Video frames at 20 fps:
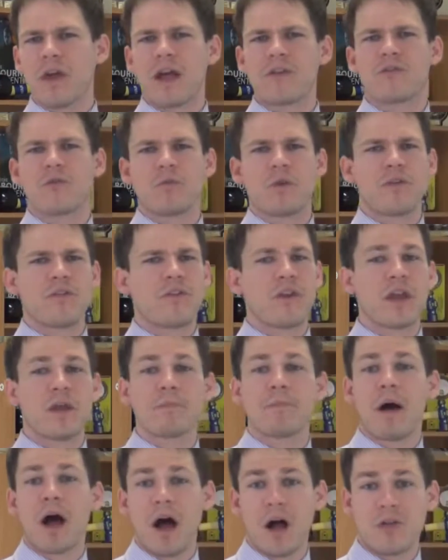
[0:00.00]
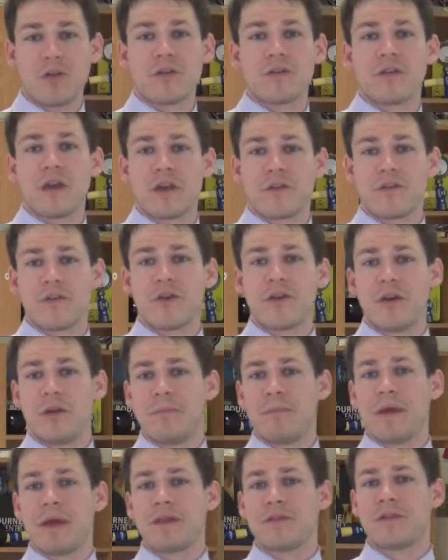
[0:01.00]
That's what we see in politics a
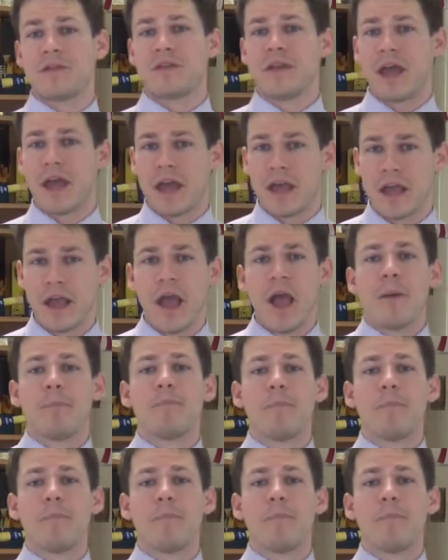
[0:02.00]
good bit today.